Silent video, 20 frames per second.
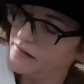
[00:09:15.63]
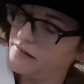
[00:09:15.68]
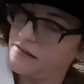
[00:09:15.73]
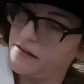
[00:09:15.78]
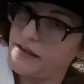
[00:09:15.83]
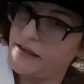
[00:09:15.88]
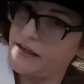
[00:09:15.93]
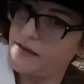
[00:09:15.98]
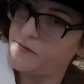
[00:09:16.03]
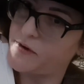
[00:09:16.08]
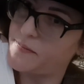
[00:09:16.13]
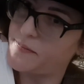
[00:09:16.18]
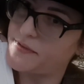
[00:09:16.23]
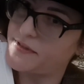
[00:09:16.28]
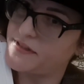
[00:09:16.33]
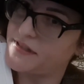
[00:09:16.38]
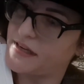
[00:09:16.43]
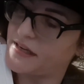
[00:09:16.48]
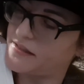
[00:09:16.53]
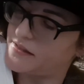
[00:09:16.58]
it
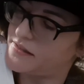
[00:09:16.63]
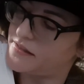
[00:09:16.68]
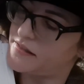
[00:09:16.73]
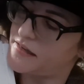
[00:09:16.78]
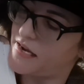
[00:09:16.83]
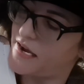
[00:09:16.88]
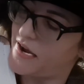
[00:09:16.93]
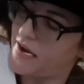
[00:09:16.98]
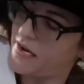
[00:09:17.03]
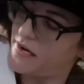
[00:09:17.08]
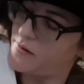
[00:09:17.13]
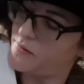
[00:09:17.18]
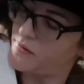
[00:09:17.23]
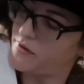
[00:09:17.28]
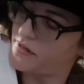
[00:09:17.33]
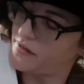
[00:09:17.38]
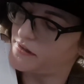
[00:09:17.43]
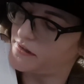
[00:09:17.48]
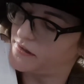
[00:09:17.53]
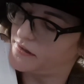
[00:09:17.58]
represents
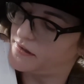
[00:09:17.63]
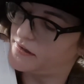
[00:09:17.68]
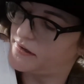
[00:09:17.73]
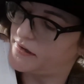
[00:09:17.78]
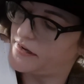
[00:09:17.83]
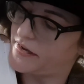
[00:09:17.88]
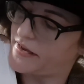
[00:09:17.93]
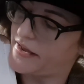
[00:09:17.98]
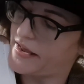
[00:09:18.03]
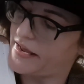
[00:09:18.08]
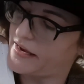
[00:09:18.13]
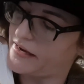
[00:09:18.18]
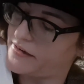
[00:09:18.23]
our age.